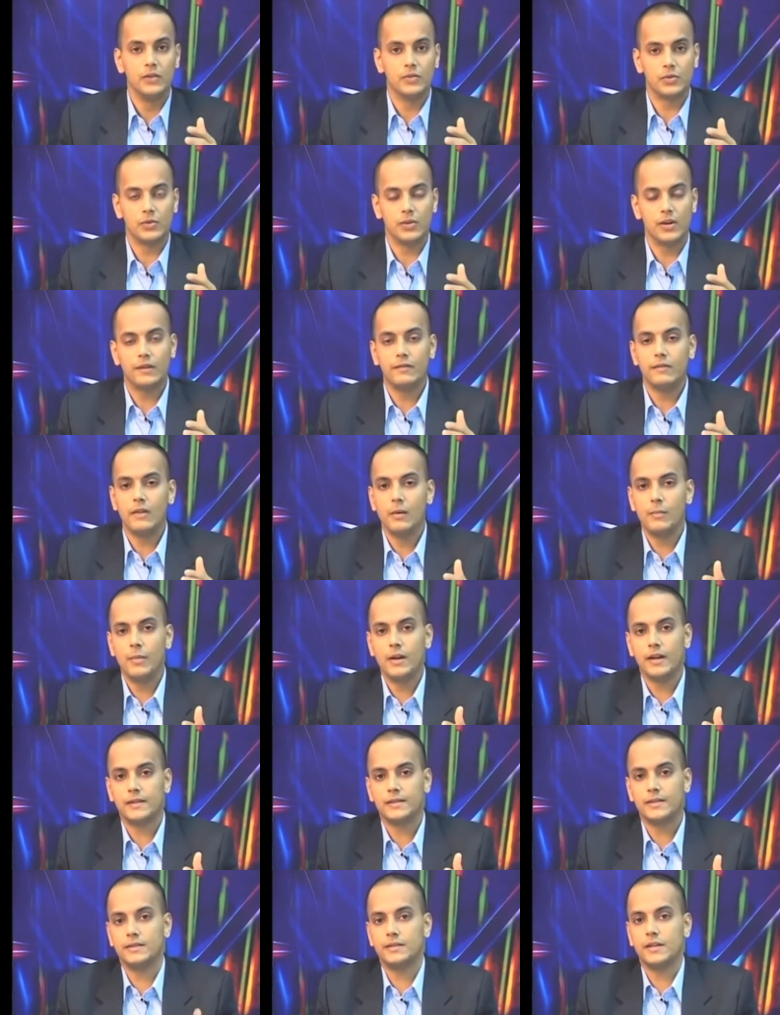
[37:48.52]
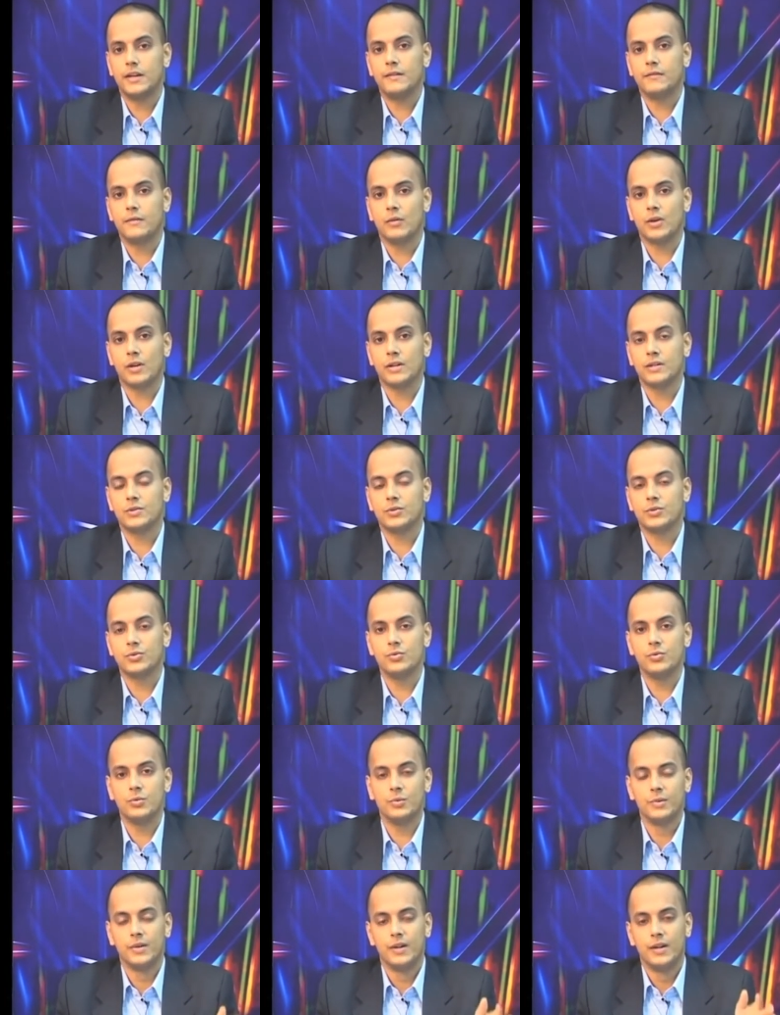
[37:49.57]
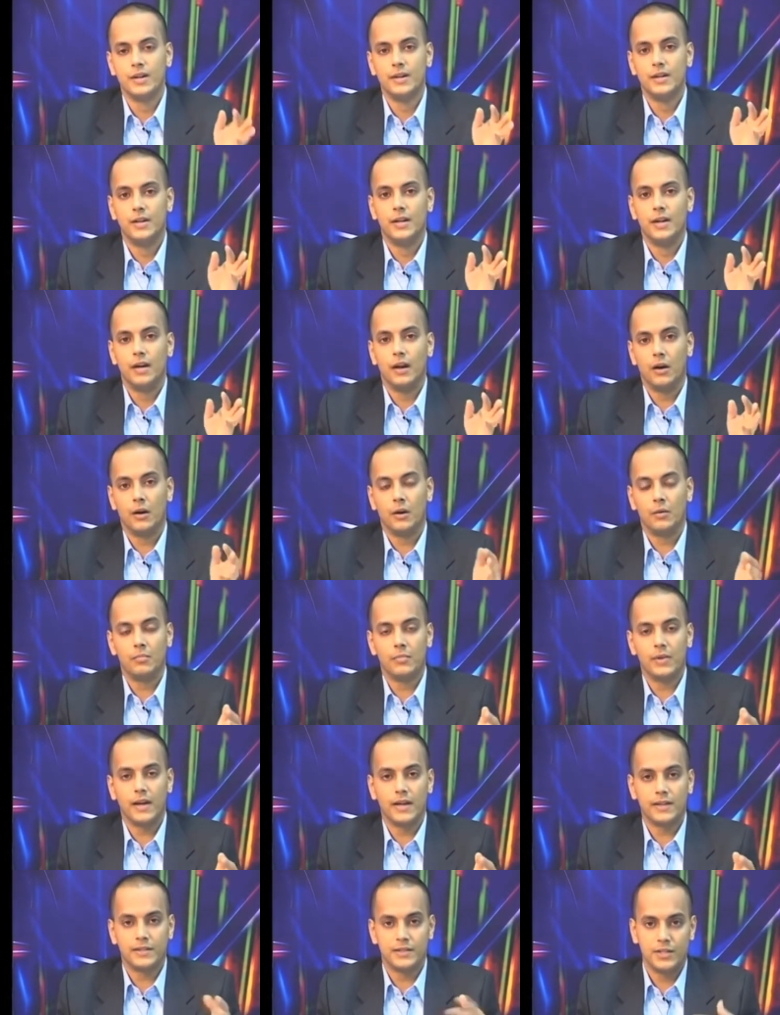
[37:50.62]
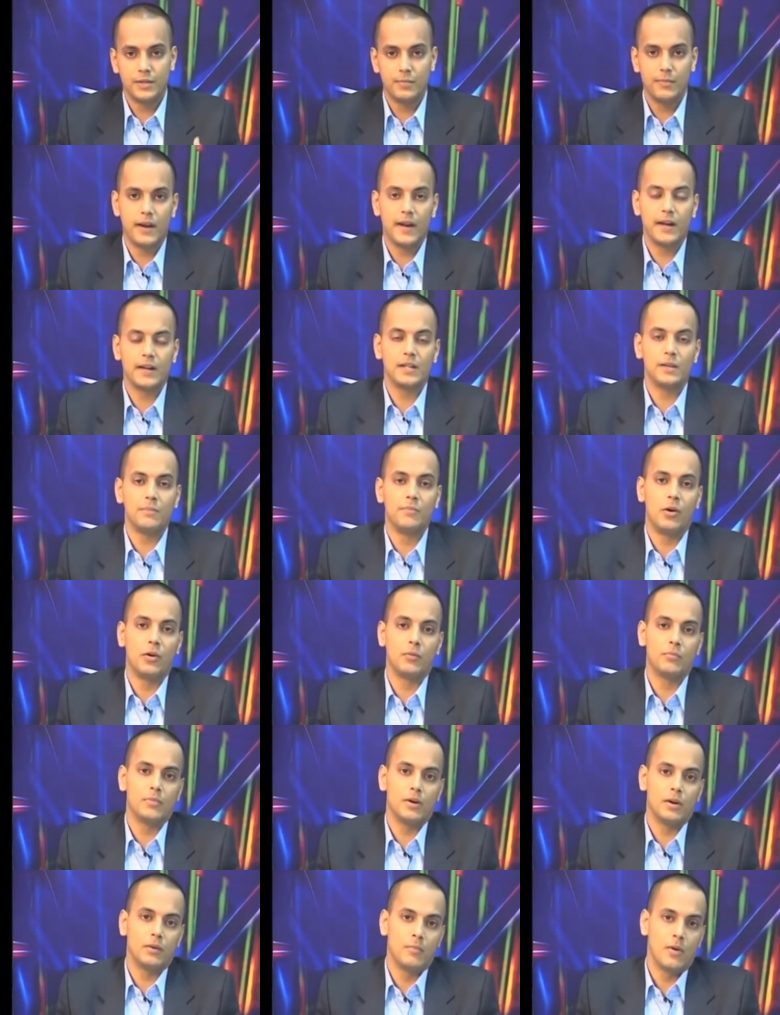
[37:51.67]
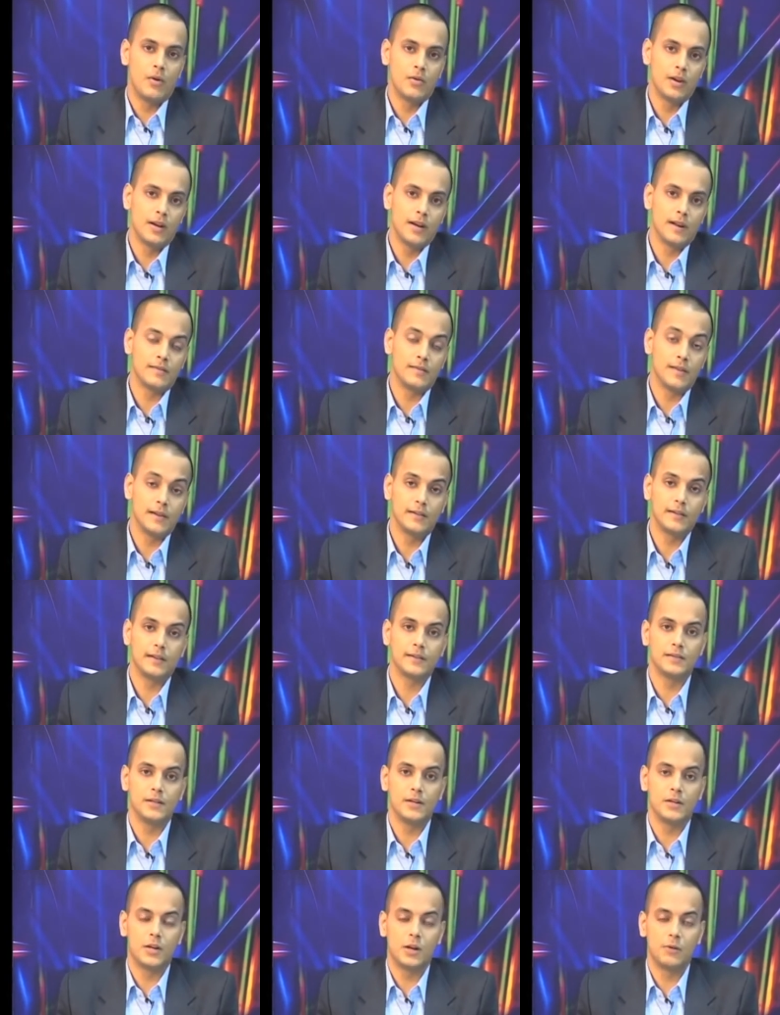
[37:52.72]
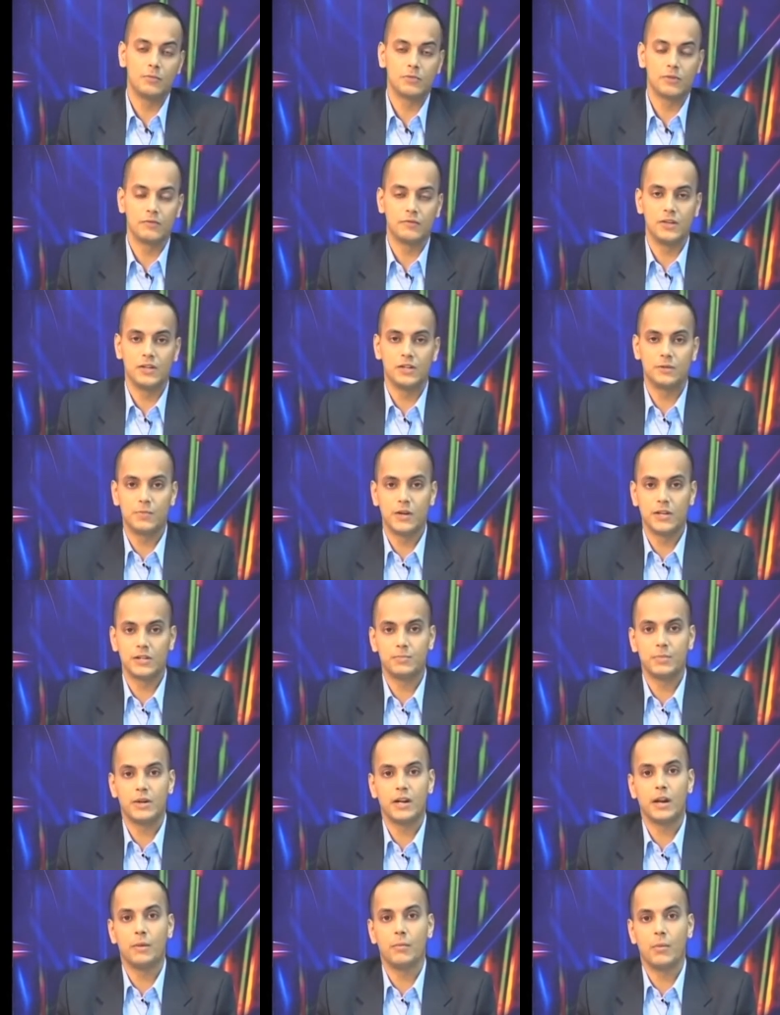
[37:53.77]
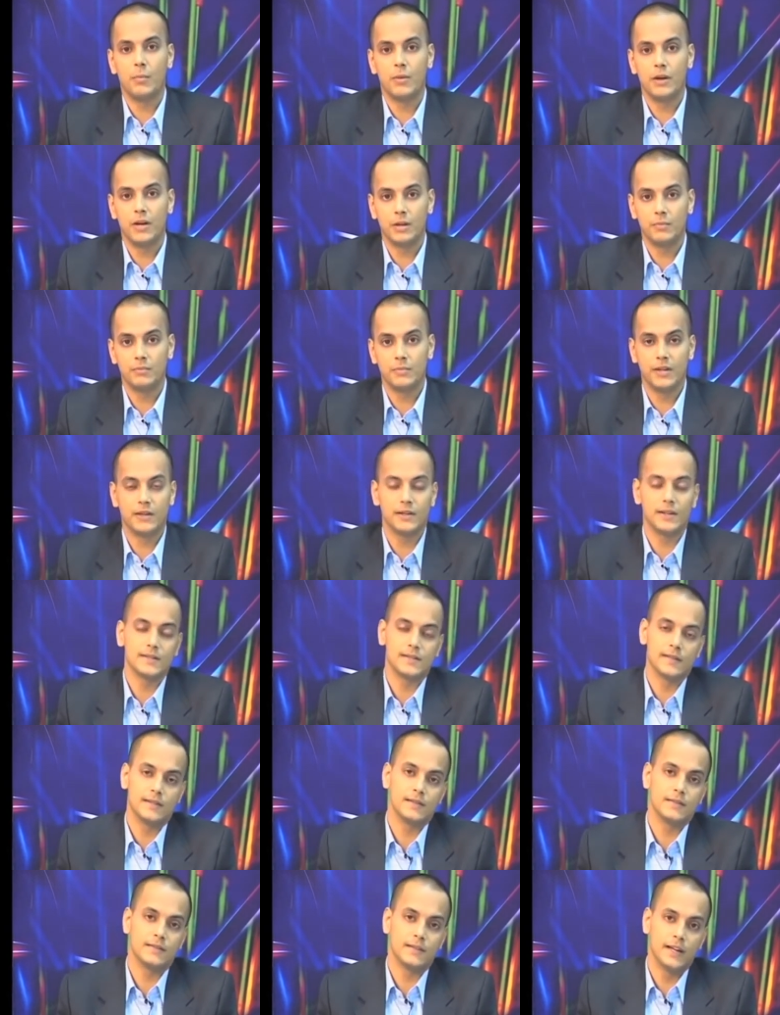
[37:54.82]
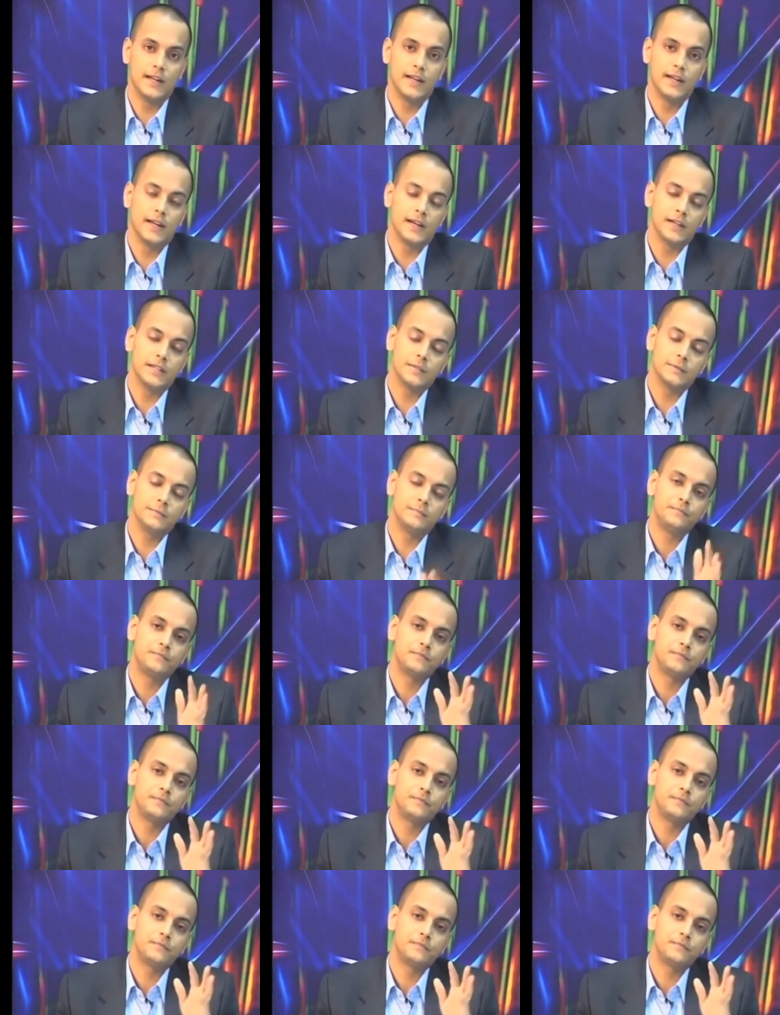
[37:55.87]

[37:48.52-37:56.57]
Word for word: So, it will be necessary for us to um, estimate the uh, boundary layer thickness in terms of the displacement and momentum thickness at the trailing edge